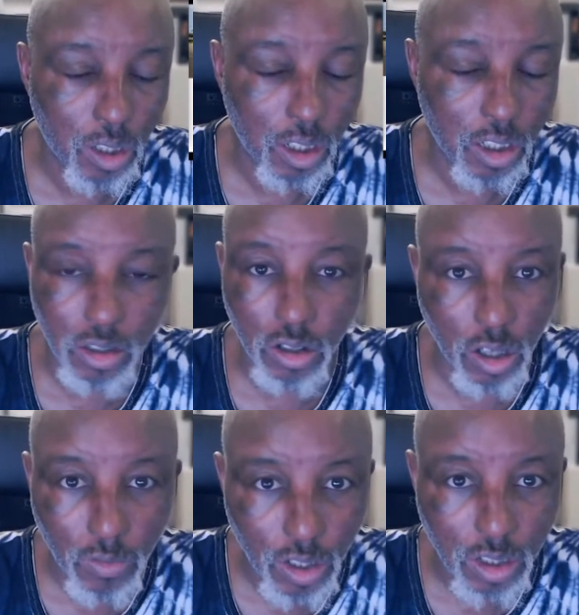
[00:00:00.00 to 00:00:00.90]
is not
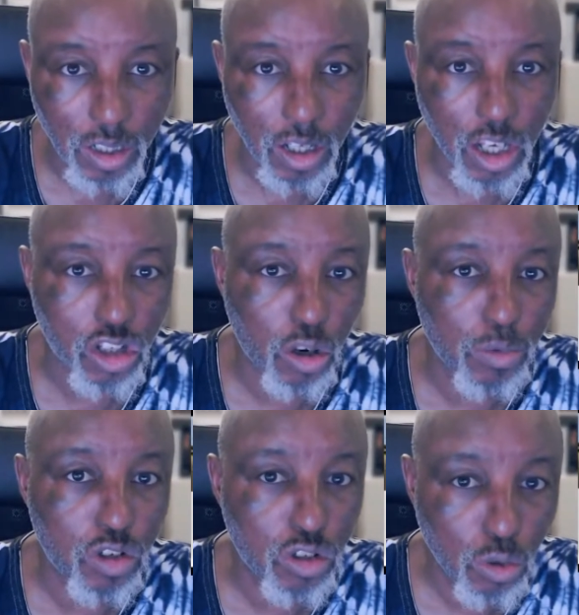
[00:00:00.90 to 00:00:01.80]
enough. It
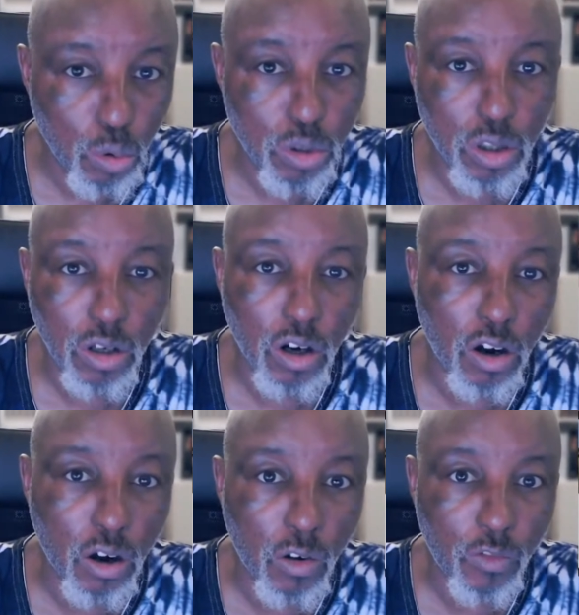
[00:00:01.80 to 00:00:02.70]
stops short
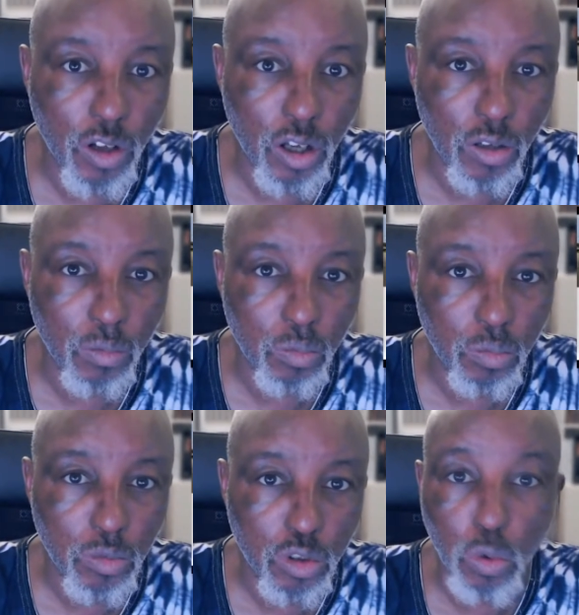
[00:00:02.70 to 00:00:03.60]
of
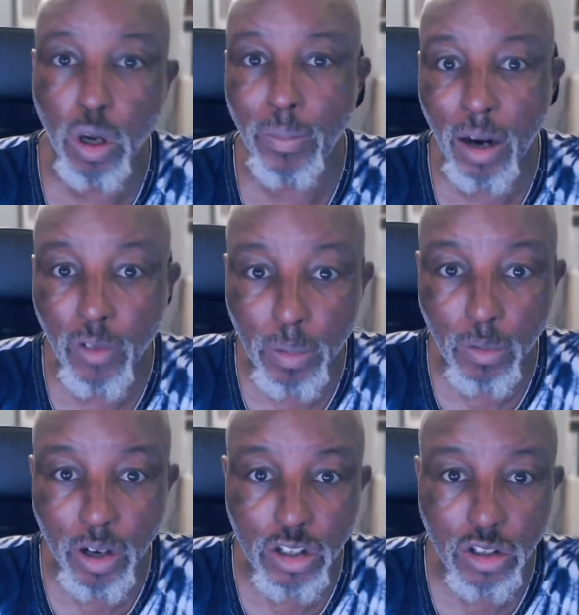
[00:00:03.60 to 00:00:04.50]
talking about
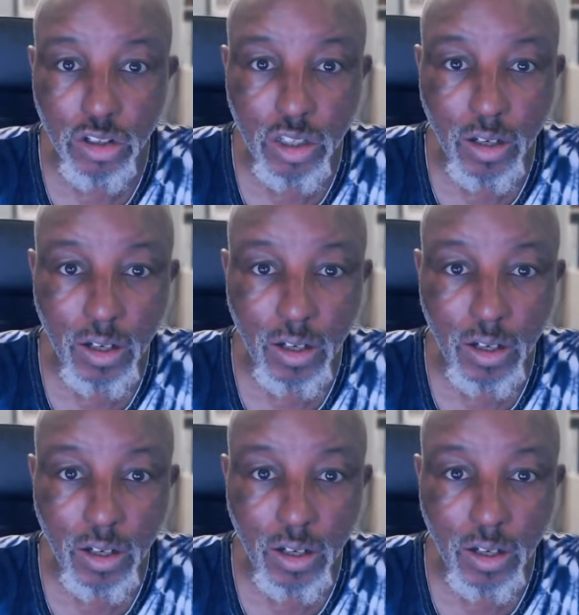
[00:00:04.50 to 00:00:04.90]
reparations.